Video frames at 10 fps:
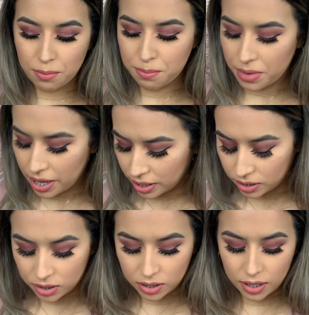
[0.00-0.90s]

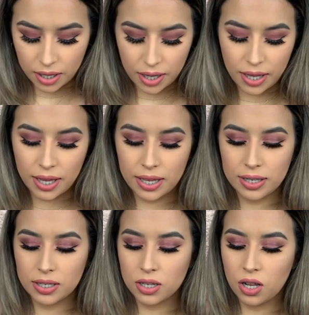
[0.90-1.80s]
Mask,
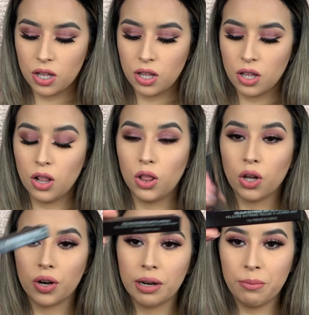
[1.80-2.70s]
and
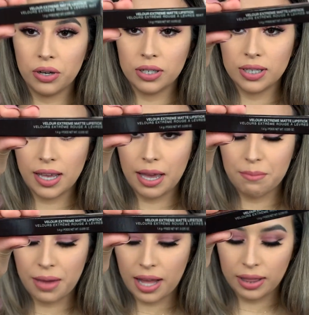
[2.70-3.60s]
Laura
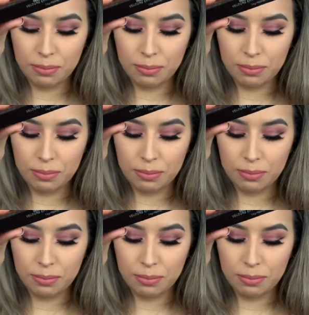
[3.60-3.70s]
Mercier matte